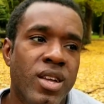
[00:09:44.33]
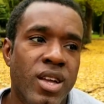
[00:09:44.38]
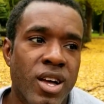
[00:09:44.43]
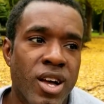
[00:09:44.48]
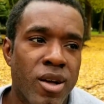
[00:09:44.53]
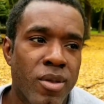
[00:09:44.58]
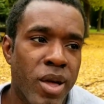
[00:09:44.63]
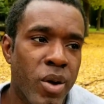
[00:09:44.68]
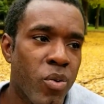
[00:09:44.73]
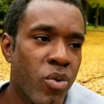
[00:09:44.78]

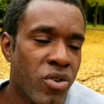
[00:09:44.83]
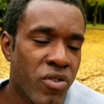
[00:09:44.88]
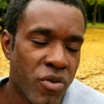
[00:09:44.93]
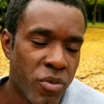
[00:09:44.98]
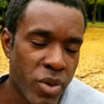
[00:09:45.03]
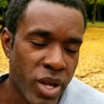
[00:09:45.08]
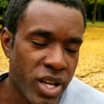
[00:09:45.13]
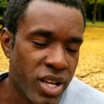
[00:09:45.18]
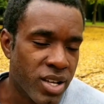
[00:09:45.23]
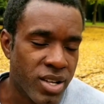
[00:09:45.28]
Like one of
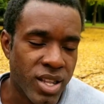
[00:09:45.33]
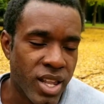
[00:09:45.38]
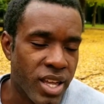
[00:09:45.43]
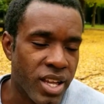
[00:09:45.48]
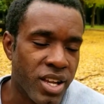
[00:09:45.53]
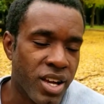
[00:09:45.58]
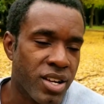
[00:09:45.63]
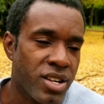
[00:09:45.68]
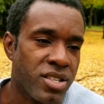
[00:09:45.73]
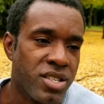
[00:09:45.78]
them
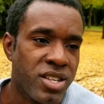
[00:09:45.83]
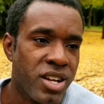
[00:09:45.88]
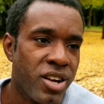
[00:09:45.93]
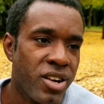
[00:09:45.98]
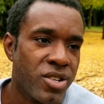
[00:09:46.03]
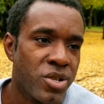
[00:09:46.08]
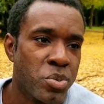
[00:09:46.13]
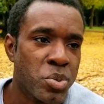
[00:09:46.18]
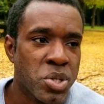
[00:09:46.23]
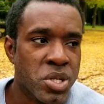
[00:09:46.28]
like cut his
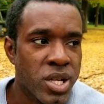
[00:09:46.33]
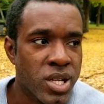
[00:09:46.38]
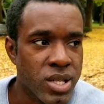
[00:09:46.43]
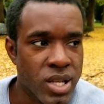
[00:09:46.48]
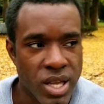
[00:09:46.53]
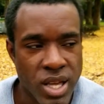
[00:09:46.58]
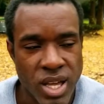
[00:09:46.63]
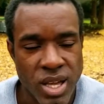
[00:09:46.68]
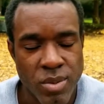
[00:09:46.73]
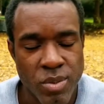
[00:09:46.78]
hair or something like
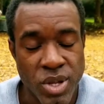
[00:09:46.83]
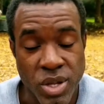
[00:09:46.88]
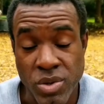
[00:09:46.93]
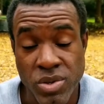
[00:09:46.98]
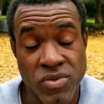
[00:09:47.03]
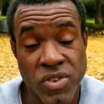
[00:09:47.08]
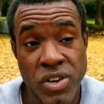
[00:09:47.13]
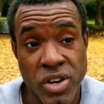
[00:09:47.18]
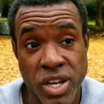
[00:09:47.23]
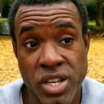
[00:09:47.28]
that. But it
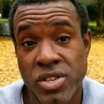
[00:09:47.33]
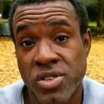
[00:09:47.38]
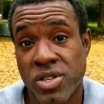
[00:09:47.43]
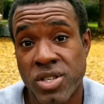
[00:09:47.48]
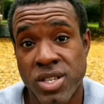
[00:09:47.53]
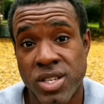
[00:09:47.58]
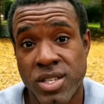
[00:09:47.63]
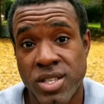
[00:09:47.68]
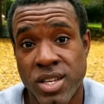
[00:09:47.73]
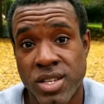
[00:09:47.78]
was very
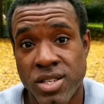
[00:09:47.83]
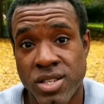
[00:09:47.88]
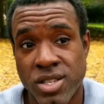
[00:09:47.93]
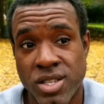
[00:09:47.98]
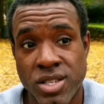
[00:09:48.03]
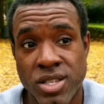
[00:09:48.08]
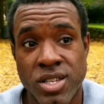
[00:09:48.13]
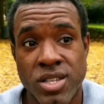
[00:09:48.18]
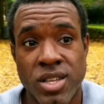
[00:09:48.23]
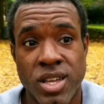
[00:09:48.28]
interesting, like
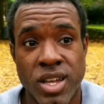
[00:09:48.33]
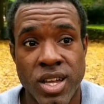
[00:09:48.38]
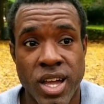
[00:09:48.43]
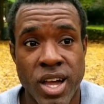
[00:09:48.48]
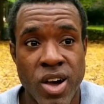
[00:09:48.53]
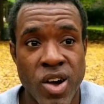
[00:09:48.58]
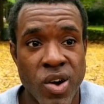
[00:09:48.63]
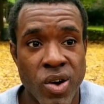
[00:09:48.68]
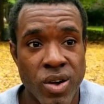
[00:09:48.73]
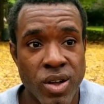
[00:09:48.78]
just to see like
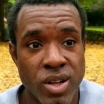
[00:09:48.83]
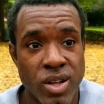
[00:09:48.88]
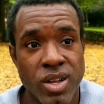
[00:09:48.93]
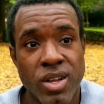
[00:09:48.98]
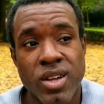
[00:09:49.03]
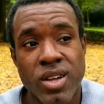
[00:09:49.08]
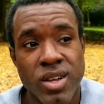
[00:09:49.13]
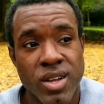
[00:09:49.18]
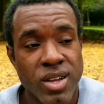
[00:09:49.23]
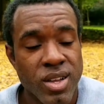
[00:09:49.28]
how,
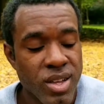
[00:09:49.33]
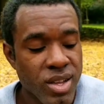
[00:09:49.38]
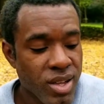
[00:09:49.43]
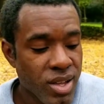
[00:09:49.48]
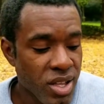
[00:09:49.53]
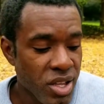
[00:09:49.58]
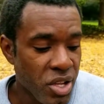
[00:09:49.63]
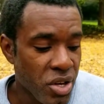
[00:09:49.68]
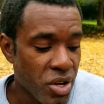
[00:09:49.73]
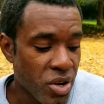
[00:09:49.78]

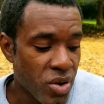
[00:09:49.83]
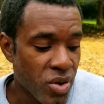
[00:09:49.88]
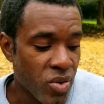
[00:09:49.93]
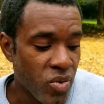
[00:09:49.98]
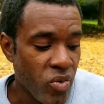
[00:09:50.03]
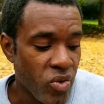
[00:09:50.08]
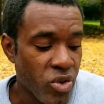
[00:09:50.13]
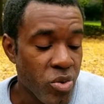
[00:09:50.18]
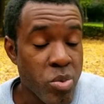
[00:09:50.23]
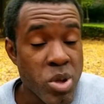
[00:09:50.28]

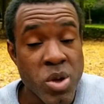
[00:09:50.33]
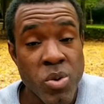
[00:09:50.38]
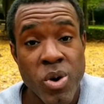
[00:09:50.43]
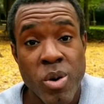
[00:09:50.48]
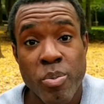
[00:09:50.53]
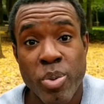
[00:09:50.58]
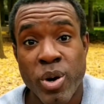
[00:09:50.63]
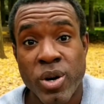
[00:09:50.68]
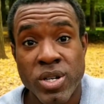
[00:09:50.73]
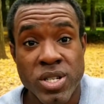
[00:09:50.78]
you meet
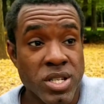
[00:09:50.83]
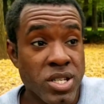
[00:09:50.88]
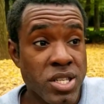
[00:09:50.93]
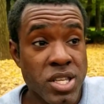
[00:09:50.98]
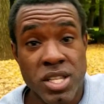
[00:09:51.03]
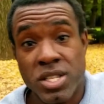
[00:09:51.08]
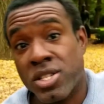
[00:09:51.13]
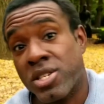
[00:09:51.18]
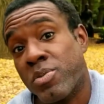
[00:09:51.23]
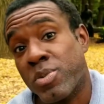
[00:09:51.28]
one person and
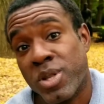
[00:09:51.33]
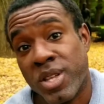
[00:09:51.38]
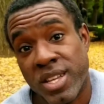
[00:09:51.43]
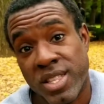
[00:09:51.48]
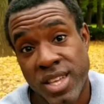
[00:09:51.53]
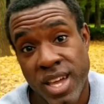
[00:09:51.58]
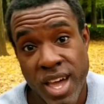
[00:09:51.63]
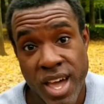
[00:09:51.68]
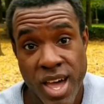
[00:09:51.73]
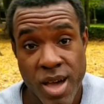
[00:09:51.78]
then something
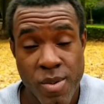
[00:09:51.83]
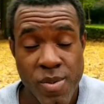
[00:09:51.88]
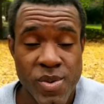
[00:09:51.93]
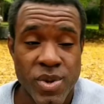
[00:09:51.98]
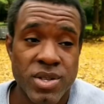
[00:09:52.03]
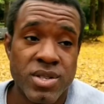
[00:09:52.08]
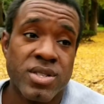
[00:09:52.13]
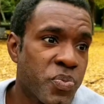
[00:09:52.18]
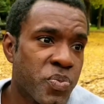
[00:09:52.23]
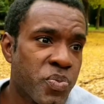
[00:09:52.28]
like that
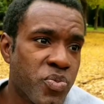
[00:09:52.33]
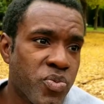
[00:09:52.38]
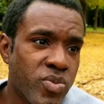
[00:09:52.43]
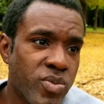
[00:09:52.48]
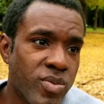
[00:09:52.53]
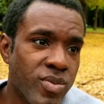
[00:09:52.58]
happens.